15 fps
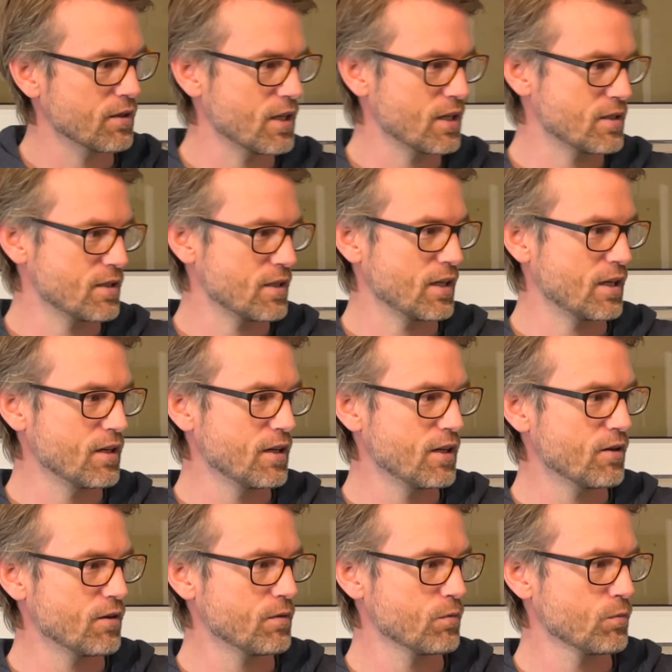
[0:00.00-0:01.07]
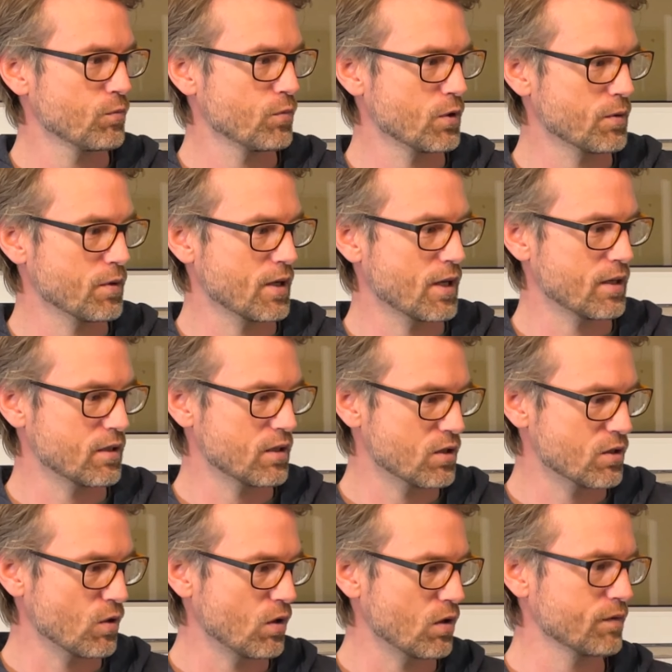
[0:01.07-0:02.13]
that's in here will get
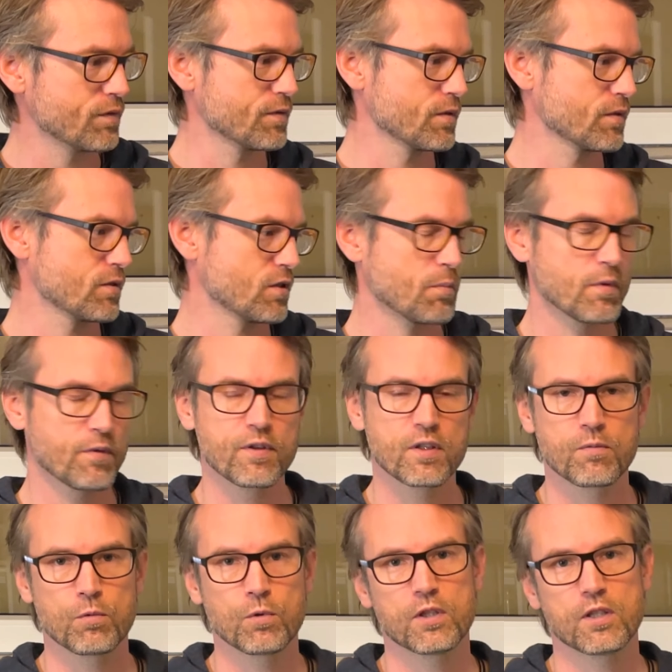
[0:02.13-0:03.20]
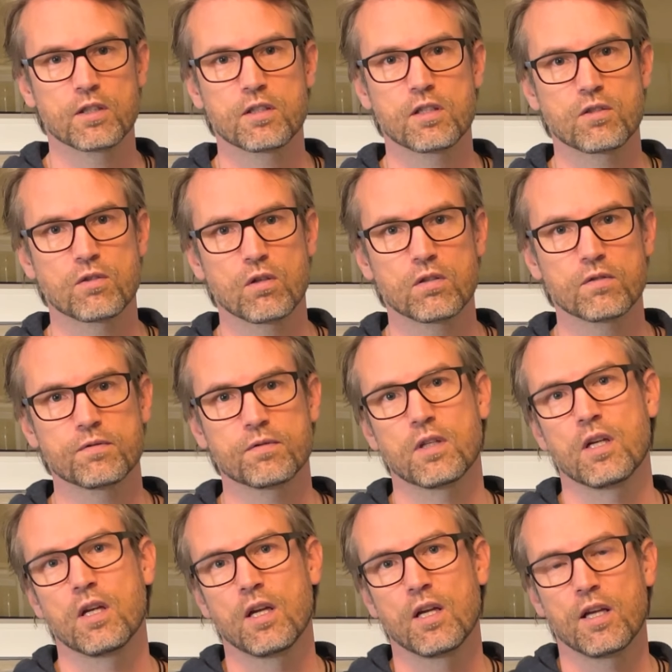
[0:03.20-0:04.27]
dissolved. Some of it will get dissolved
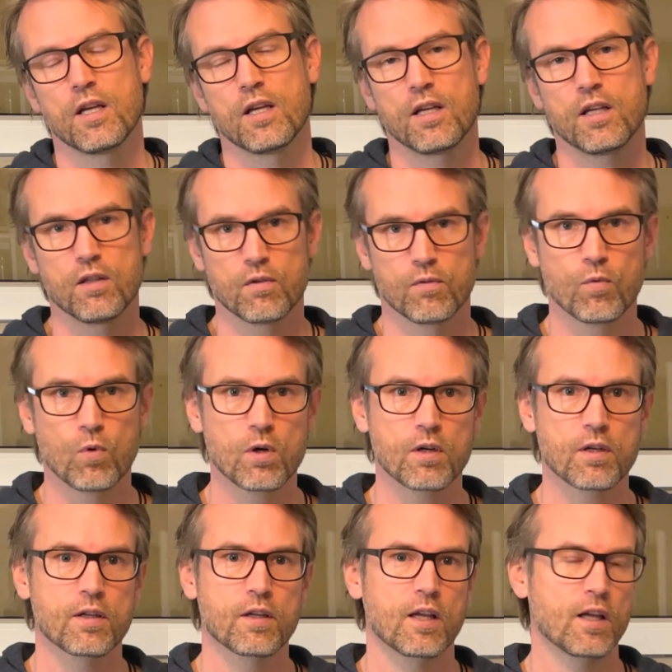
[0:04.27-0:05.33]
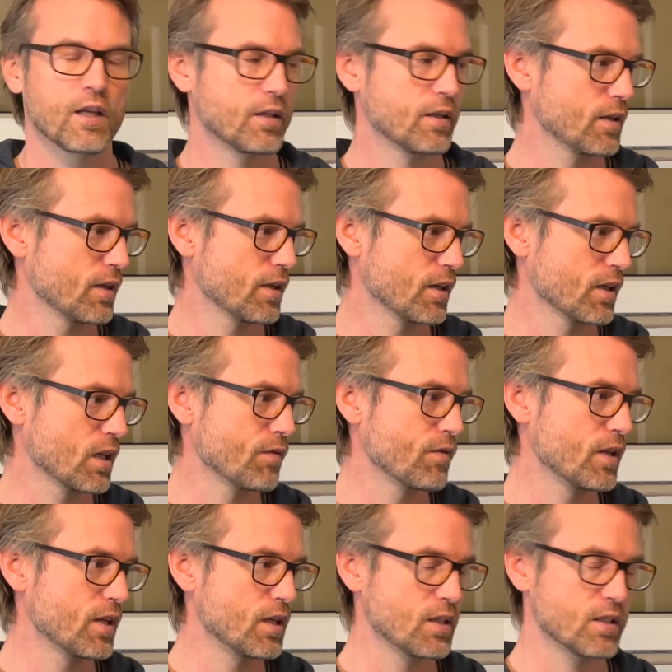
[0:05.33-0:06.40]
in the wort and give
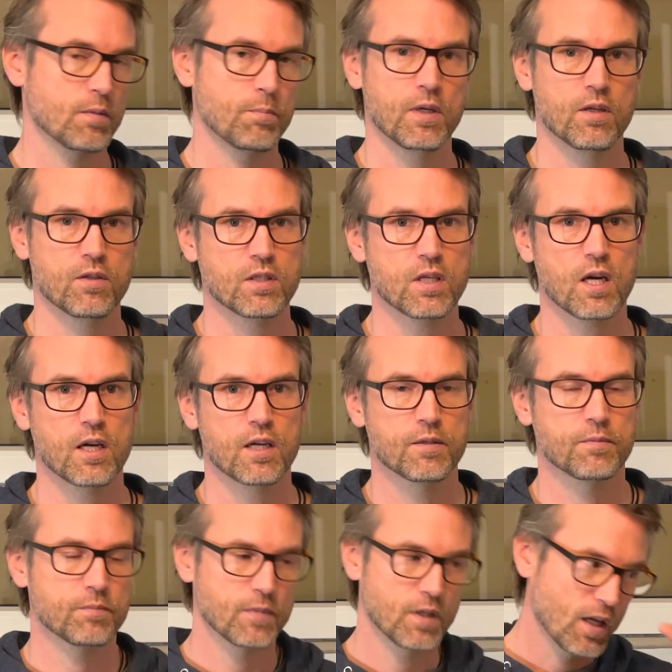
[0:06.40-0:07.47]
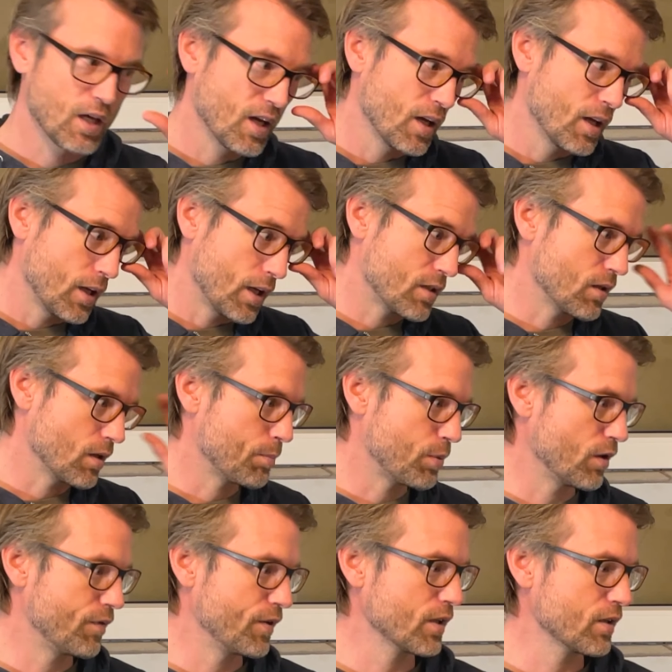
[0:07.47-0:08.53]
the yeast a better start. It's not
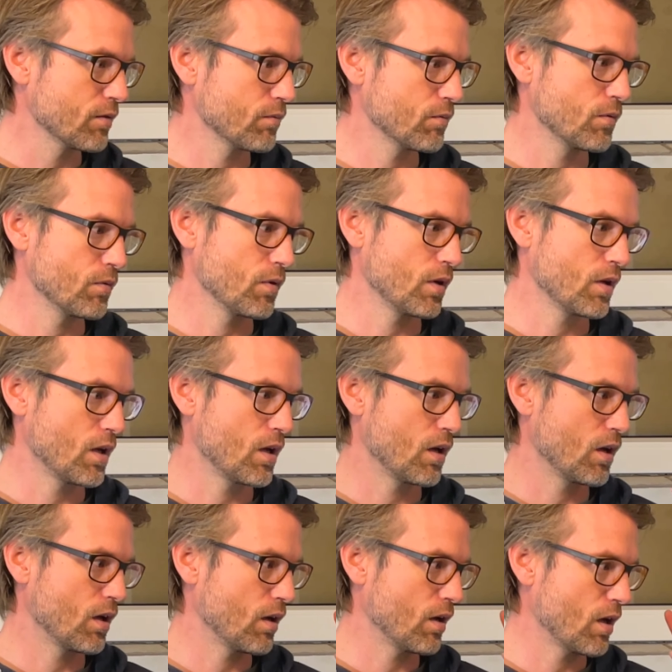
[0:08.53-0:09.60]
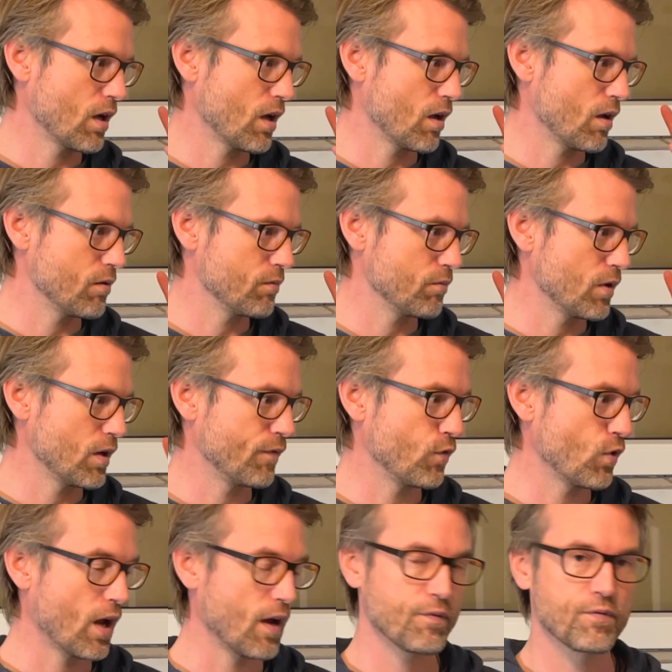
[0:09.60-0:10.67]
perfect. if you
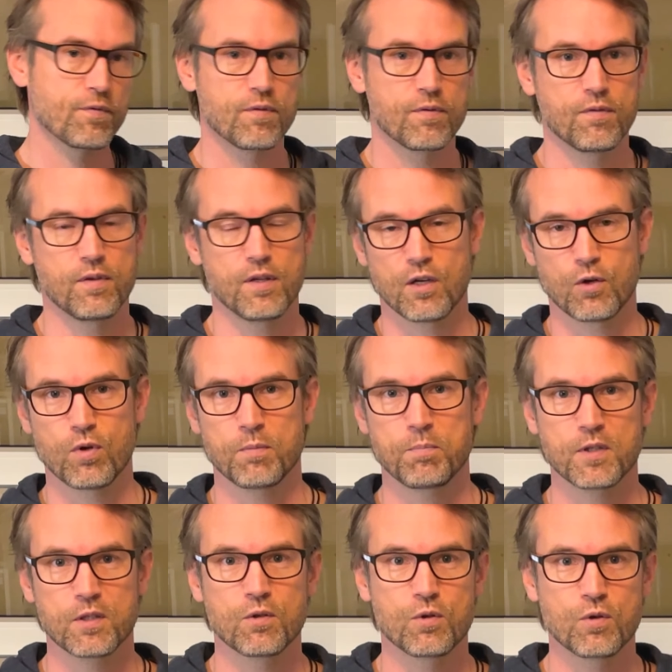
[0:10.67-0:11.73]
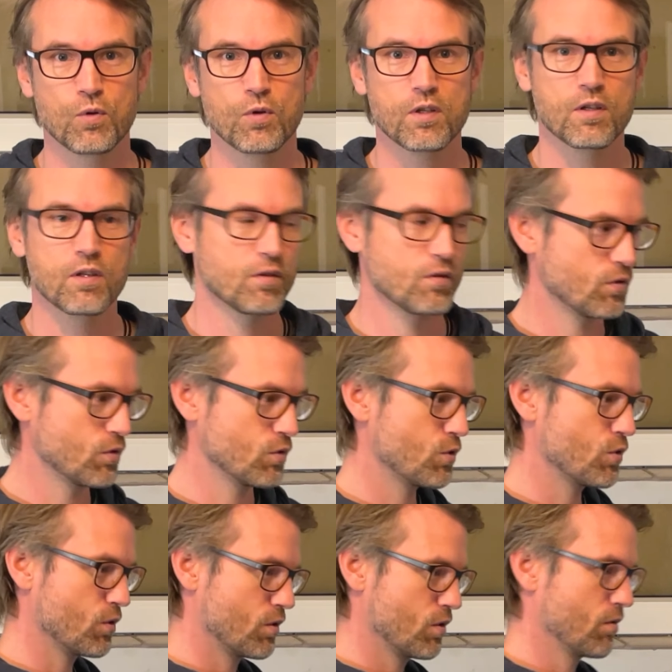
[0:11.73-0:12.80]
have the equipment to do it, you
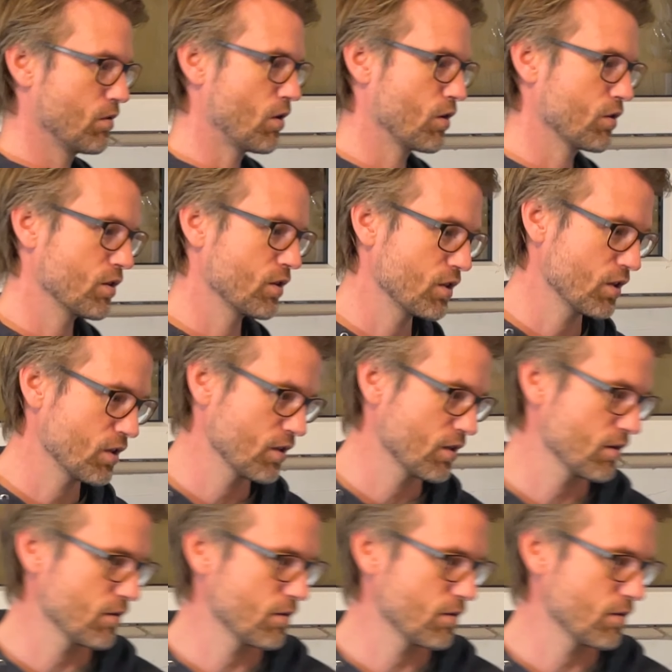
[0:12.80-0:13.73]
should oxygenate